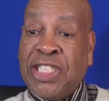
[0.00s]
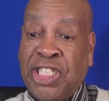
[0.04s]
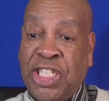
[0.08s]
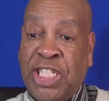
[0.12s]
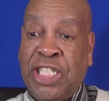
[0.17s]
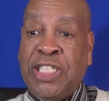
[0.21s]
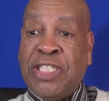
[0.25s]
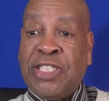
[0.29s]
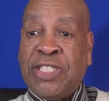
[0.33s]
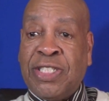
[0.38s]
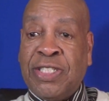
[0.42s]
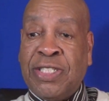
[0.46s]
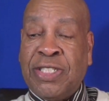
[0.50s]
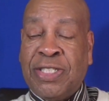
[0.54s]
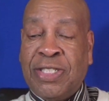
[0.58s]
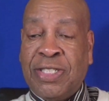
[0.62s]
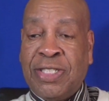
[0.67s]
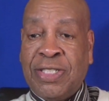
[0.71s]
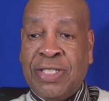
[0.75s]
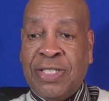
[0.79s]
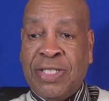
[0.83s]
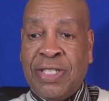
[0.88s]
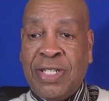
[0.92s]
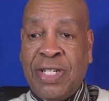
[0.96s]

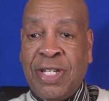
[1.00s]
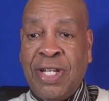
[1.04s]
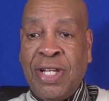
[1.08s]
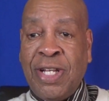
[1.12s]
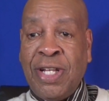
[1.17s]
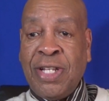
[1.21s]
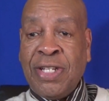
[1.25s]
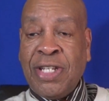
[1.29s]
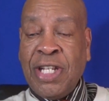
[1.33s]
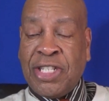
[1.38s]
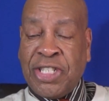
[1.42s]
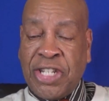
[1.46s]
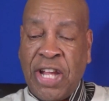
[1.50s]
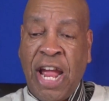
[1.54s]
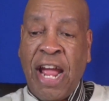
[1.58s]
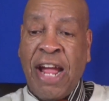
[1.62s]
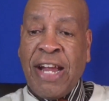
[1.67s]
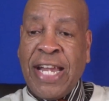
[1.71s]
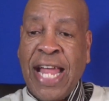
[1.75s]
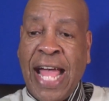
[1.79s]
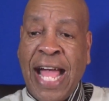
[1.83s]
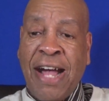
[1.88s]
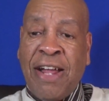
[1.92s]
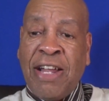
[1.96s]
Jesus, to
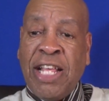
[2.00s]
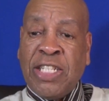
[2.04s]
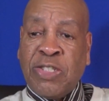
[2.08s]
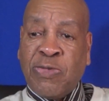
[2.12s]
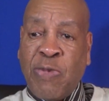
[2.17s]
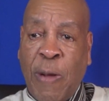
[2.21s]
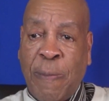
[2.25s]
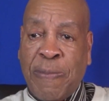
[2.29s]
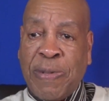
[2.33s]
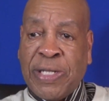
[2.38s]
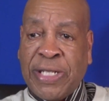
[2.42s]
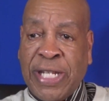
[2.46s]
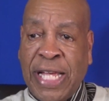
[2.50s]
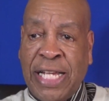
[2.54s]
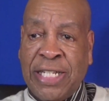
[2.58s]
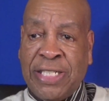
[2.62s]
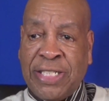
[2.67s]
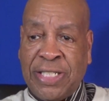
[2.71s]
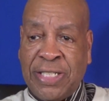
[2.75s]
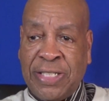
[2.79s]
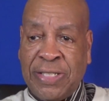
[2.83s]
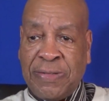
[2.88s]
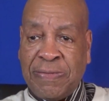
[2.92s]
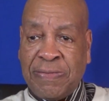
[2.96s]
tear down his
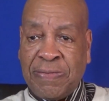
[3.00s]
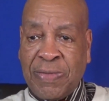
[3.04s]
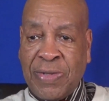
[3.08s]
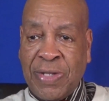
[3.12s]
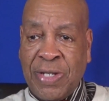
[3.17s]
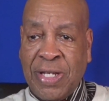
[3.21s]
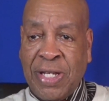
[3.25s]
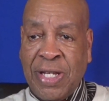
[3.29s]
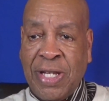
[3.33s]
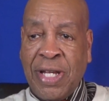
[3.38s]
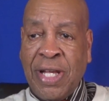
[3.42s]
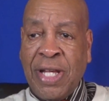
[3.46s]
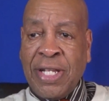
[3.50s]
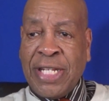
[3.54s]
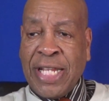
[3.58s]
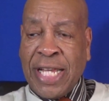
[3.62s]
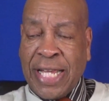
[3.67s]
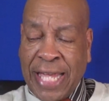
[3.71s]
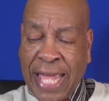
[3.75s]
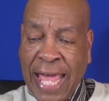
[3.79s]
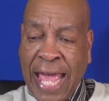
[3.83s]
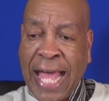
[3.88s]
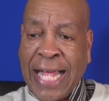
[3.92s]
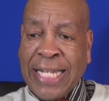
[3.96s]
reputation, to
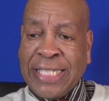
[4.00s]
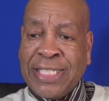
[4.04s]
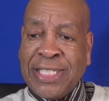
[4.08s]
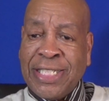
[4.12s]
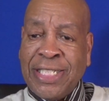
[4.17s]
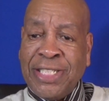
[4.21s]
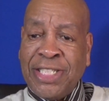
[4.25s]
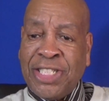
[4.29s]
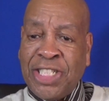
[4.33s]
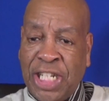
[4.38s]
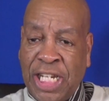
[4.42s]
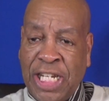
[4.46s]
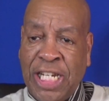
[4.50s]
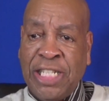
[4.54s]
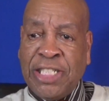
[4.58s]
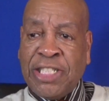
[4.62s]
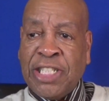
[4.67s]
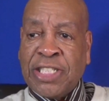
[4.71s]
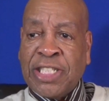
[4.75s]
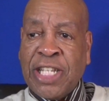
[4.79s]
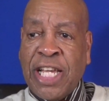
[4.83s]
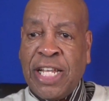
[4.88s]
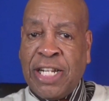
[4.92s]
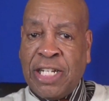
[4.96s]
catch
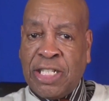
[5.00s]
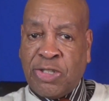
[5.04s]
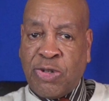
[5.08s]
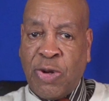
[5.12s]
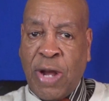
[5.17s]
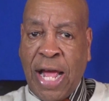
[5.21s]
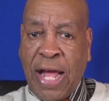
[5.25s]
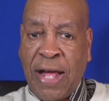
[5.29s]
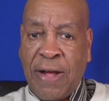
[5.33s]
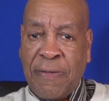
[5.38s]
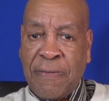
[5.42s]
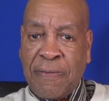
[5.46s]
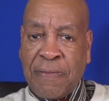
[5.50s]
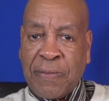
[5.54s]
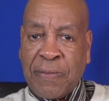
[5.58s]
Jesus in a trap.